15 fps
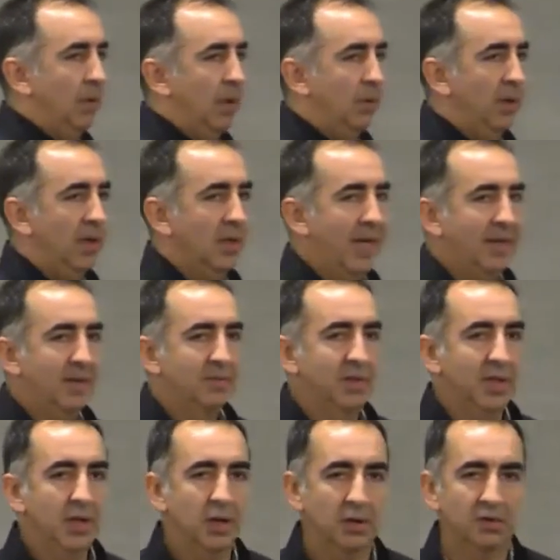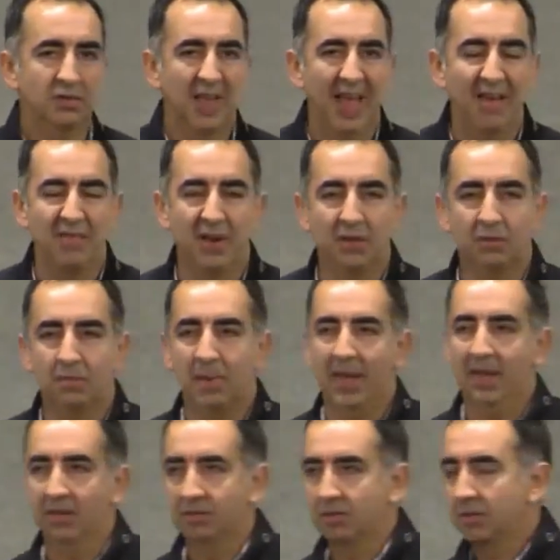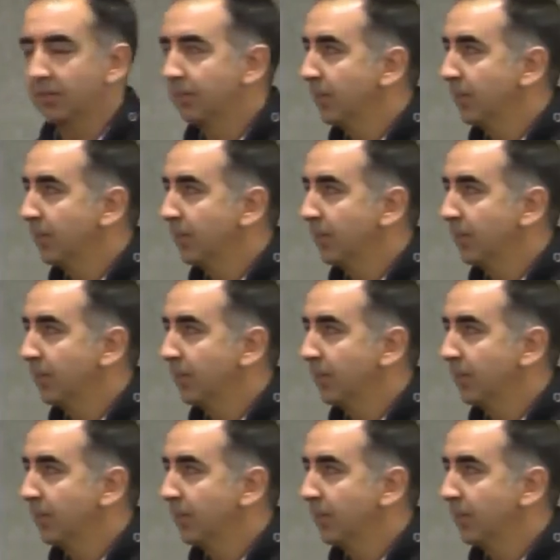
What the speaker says: we collectively noticed, evidence-based.